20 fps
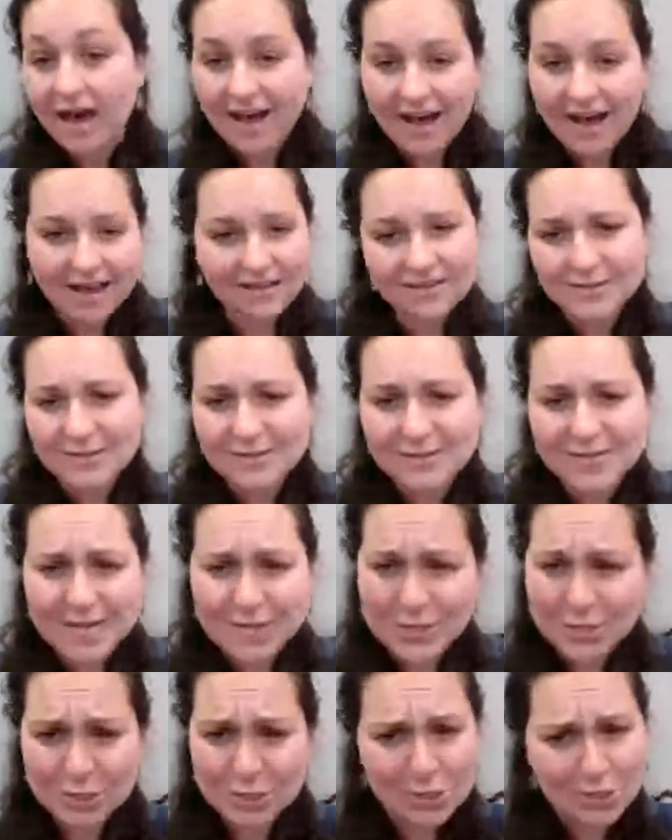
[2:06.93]
I also say
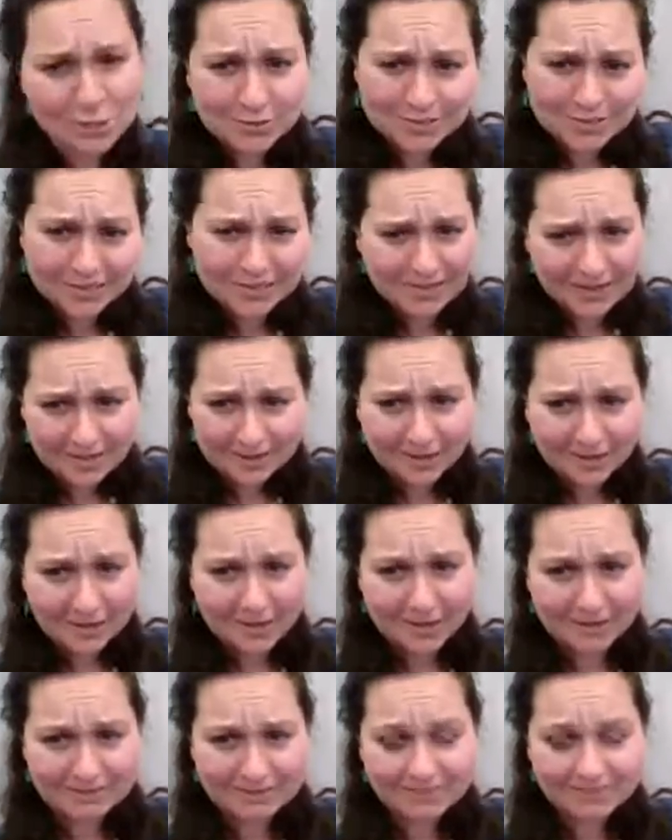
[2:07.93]
just choose
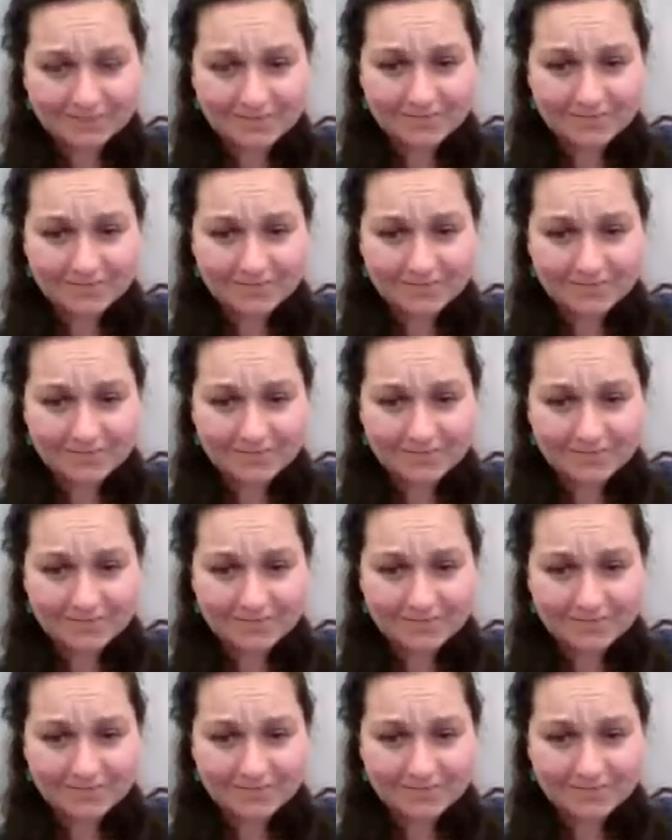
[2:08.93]
another